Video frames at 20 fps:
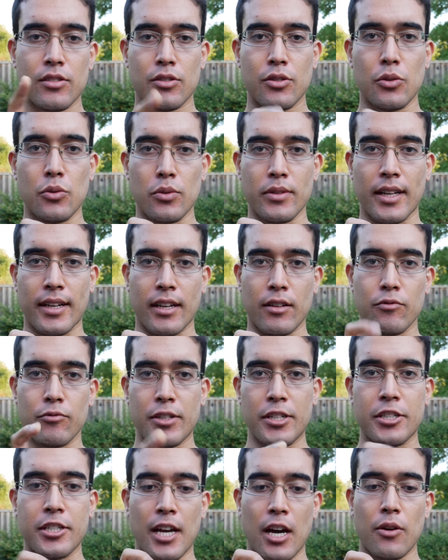tool that can
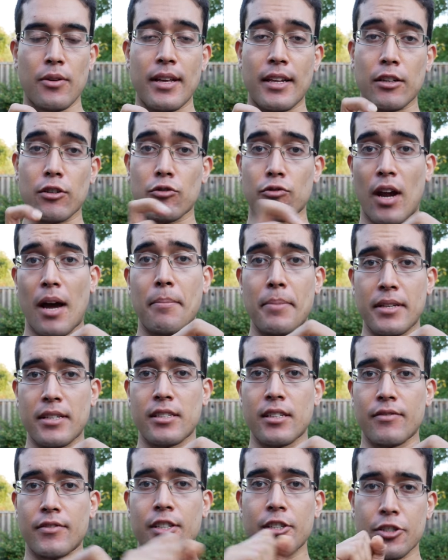reach out and grab
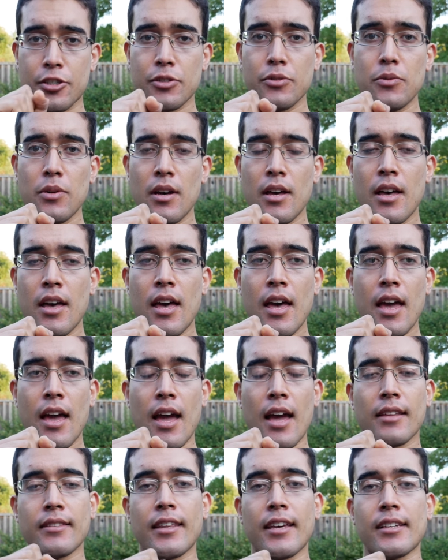pieces of tissue,
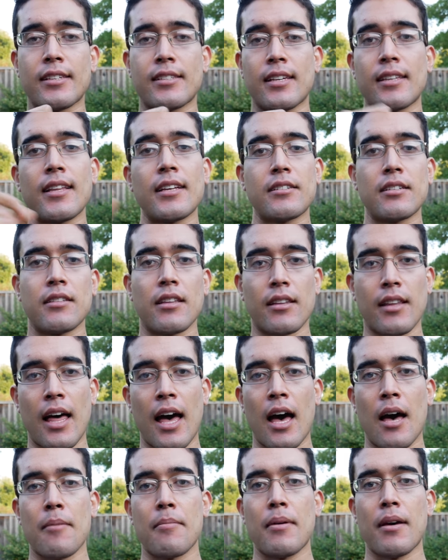and they send that to the
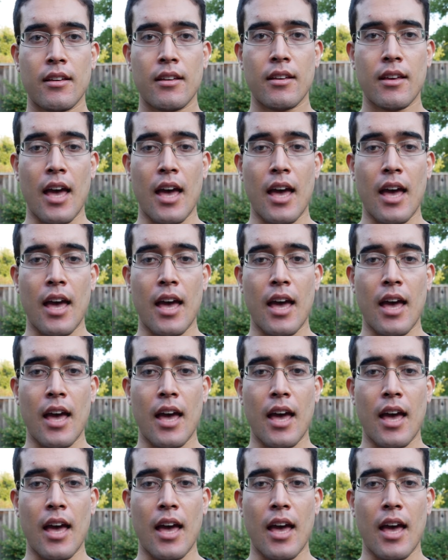lab.